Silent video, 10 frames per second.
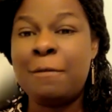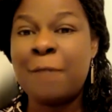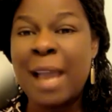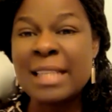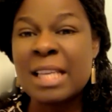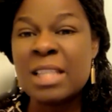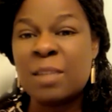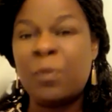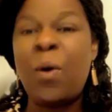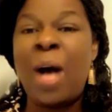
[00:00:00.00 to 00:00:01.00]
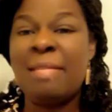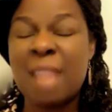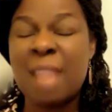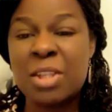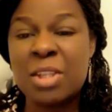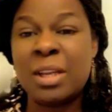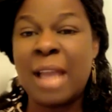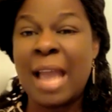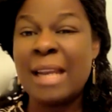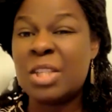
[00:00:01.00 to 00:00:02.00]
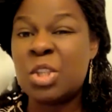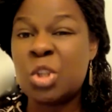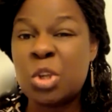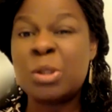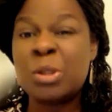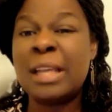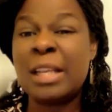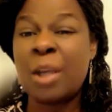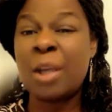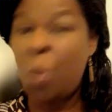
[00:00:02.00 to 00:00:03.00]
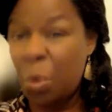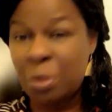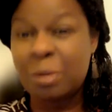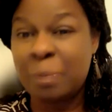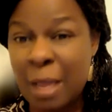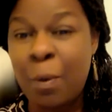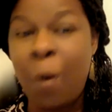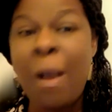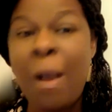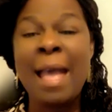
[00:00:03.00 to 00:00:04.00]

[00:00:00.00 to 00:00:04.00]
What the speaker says: fight is for her nation, and it's usually the older people.